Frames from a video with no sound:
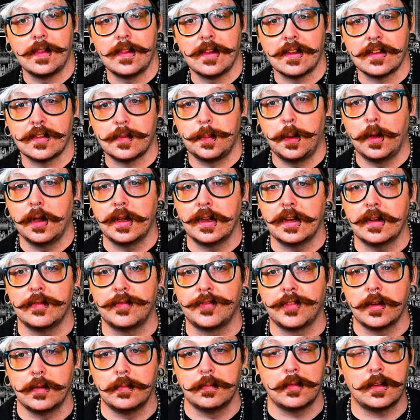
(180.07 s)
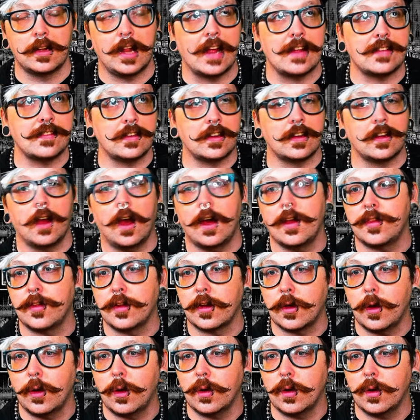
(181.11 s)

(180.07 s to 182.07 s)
in this, pulling from classic gothic